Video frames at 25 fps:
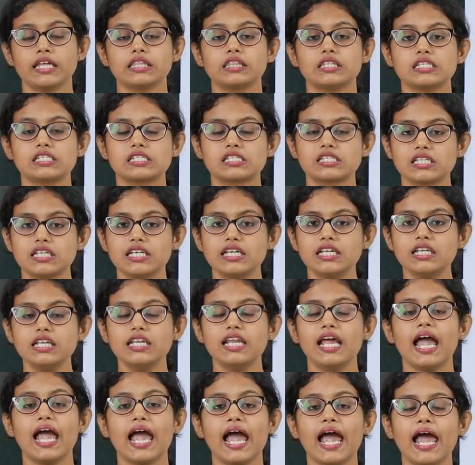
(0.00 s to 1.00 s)
The skin
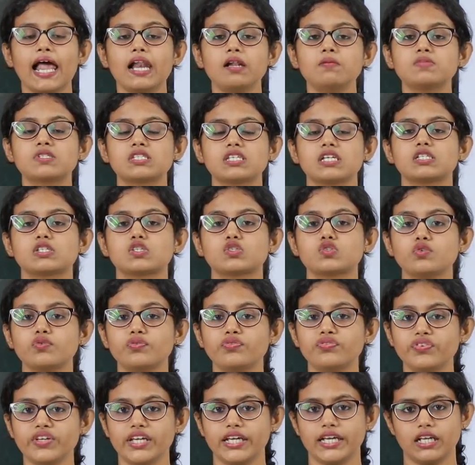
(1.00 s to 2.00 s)
helps us to
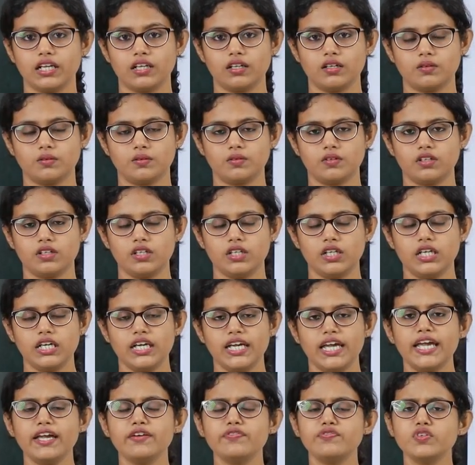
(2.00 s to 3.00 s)
feel.
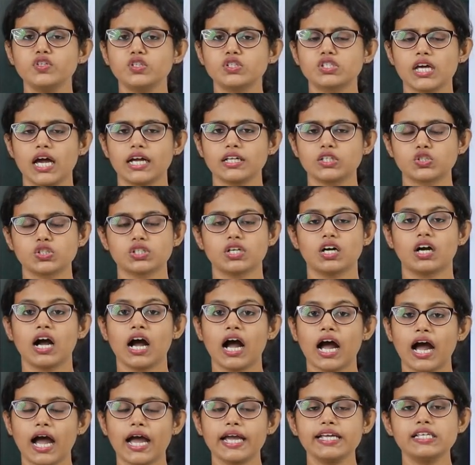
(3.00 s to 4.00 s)
If you touch a
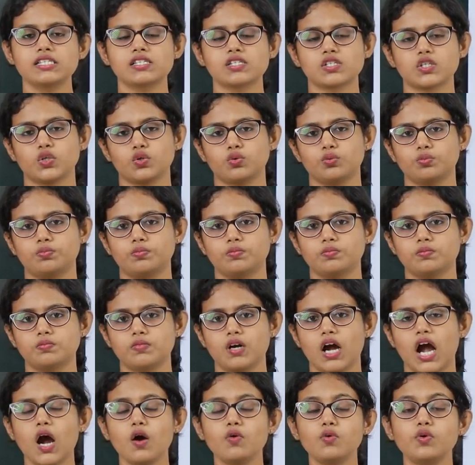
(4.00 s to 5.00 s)
ice cube,
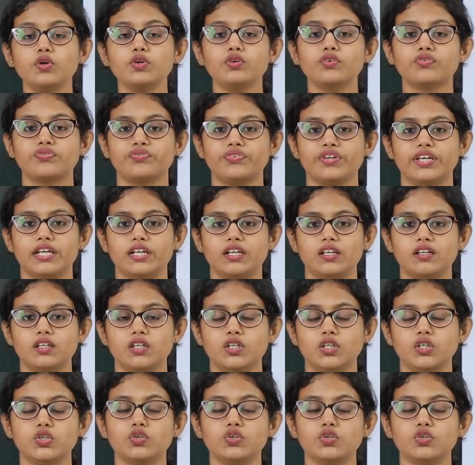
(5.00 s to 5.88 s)
how do you feel?